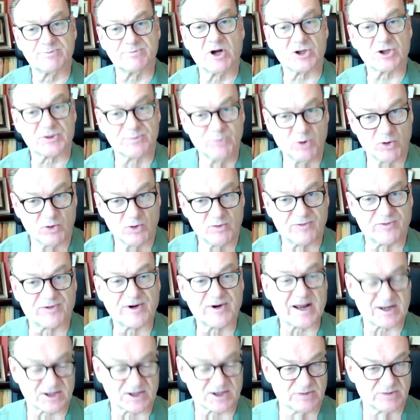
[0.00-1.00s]
it's much more
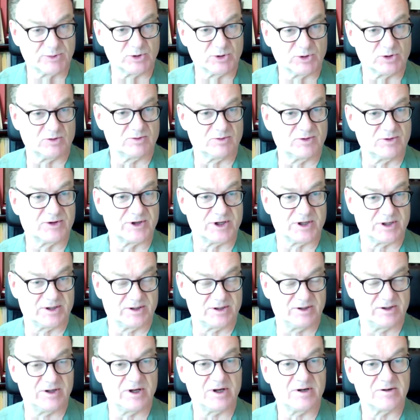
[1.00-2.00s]
flexible
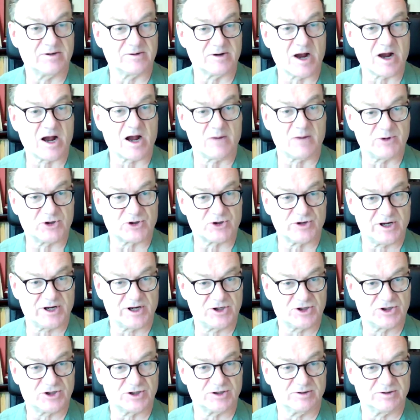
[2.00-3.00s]
than
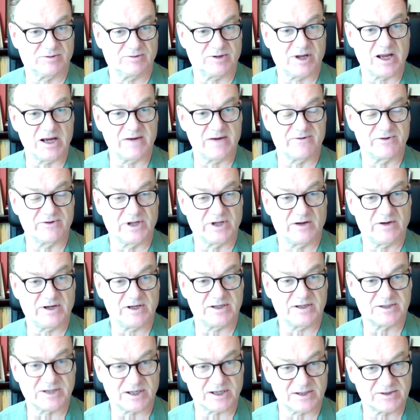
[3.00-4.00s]
arbitration, even though
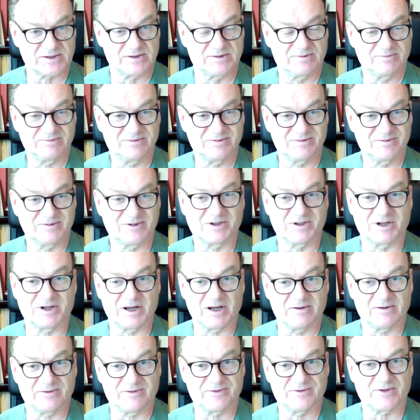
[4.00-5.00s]
it doesn't
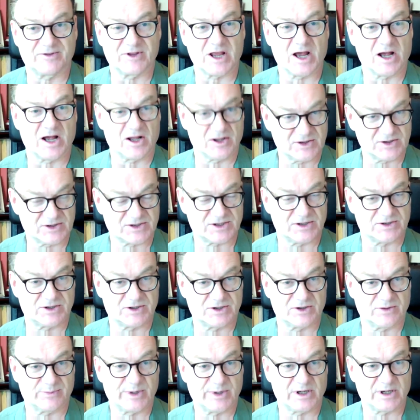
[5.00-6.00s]
give the answer
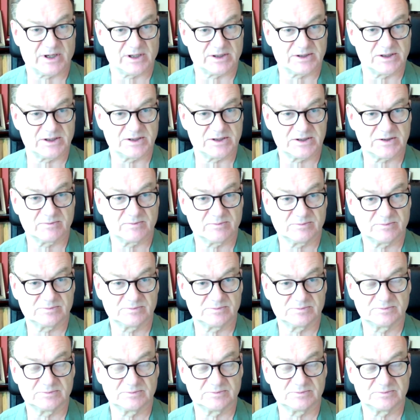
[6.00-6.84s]
to the parties.